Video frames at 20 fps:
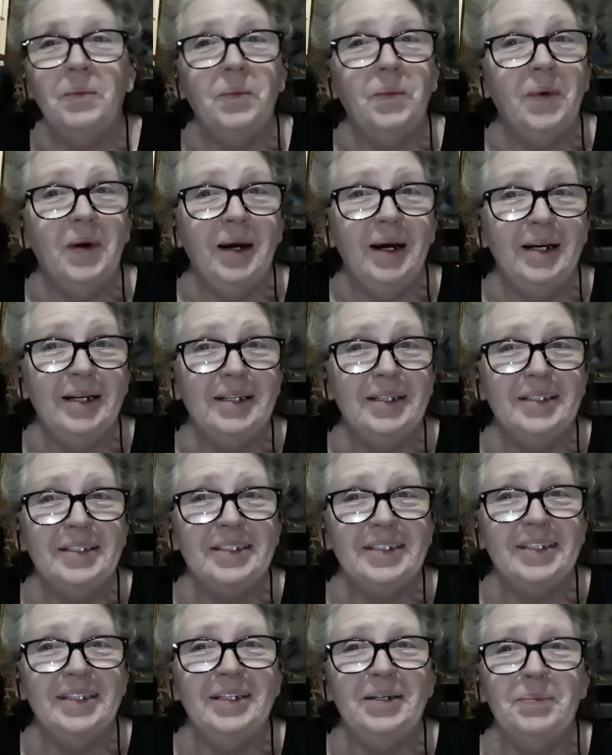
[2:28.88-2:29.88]

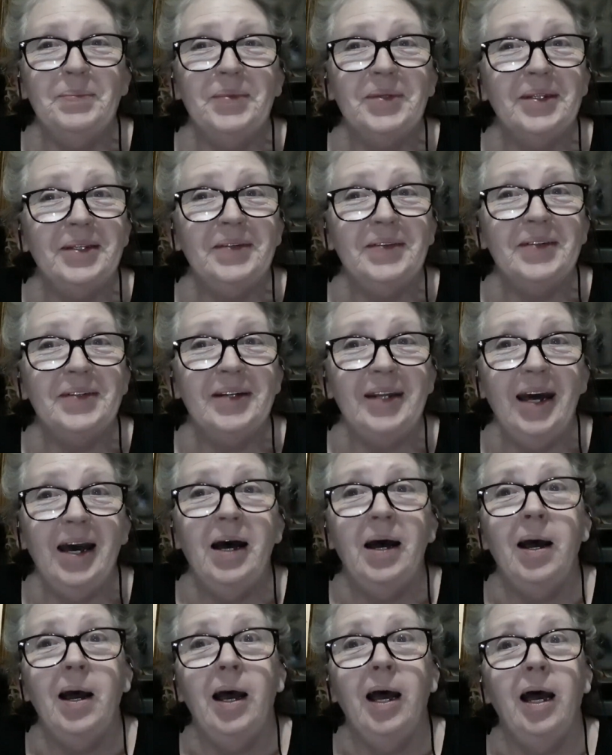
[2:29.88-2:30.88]
was, believe it or not,
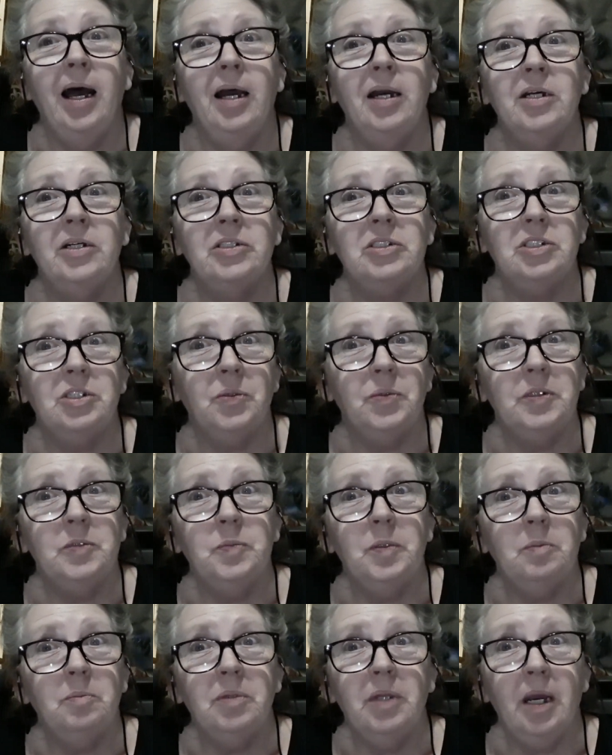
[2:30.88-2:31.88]
she always
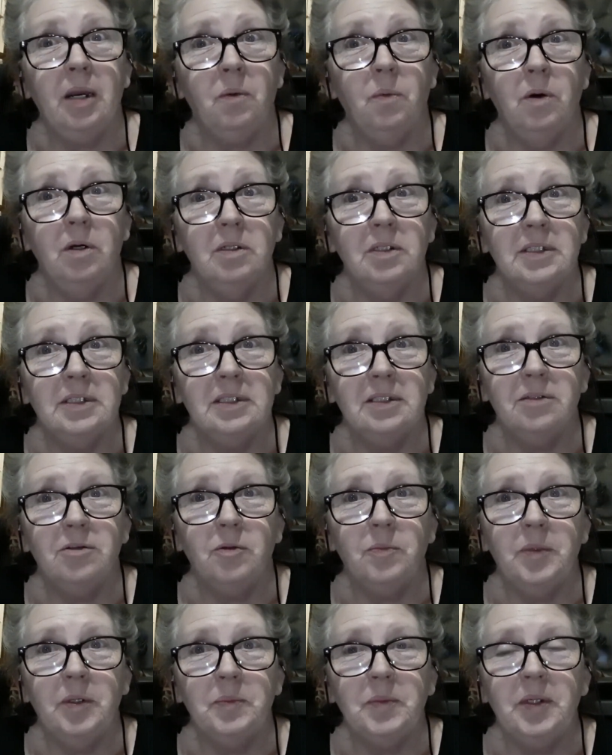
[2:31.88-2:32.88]
put black walnuts in
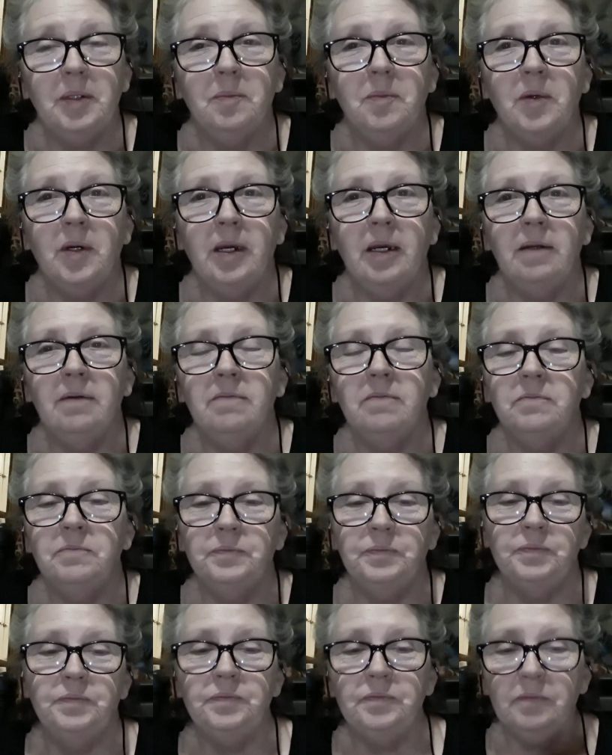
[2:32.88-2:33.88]
her pumpkin bread.
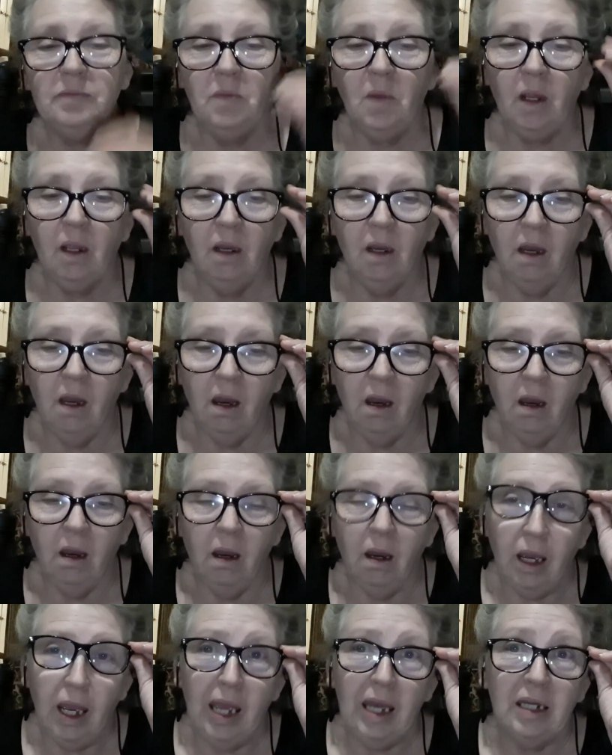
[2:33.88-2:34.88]

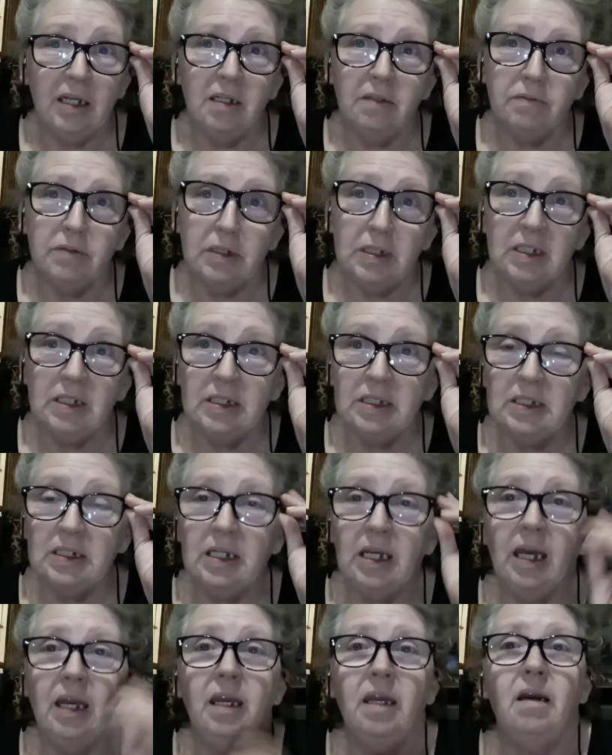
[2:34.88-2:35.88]
And even to this
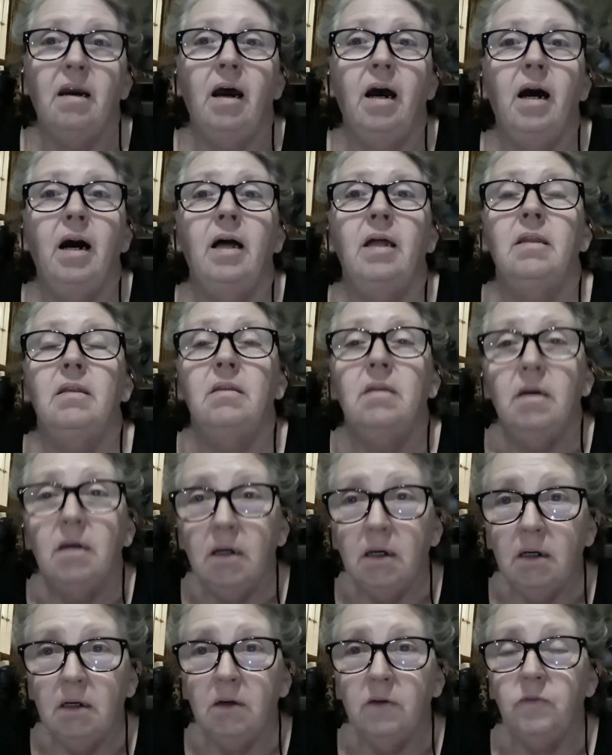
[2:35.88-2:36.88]
day, I
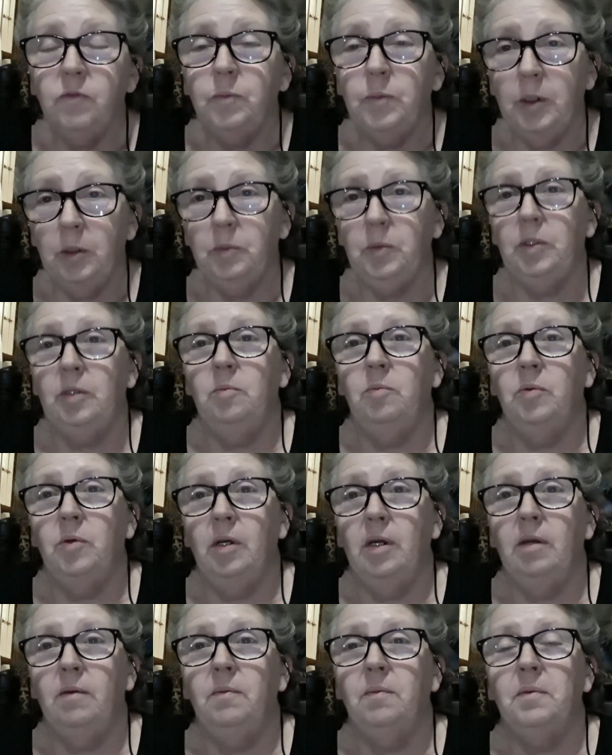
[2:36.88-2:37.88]
love pumpkin
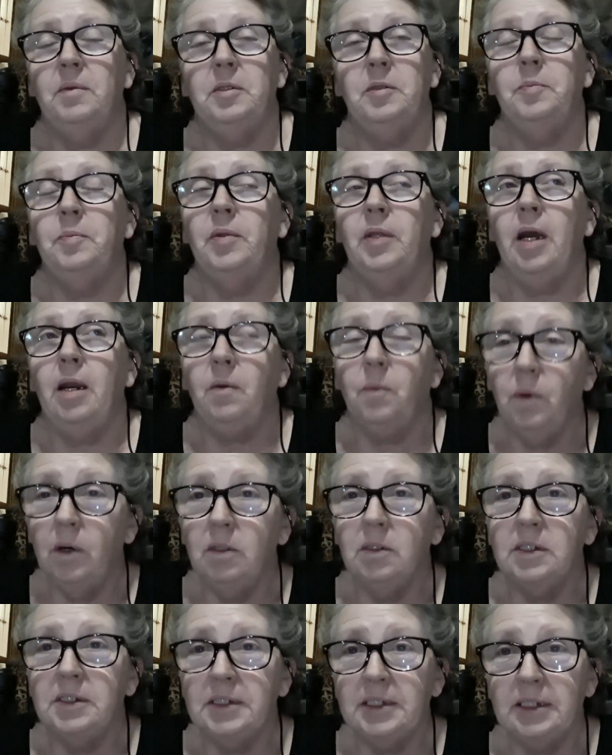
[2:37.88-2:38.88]
bread with black
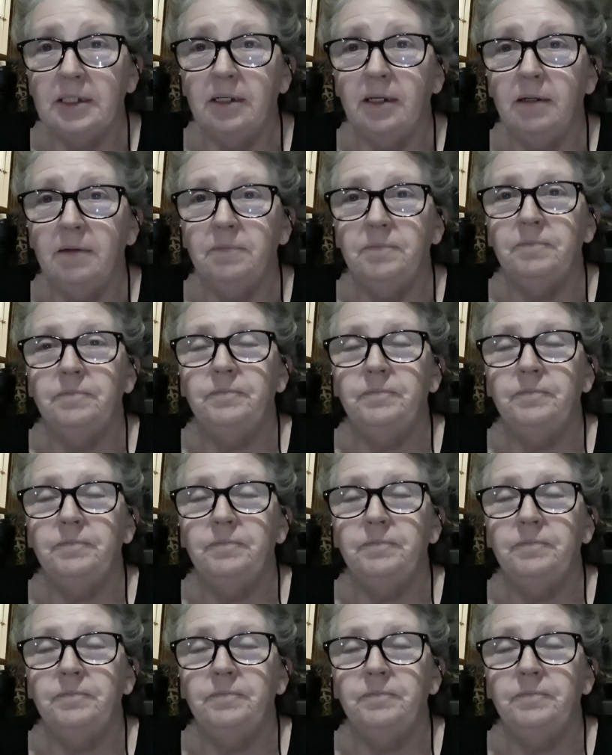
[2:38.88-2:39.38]
walnuts in it.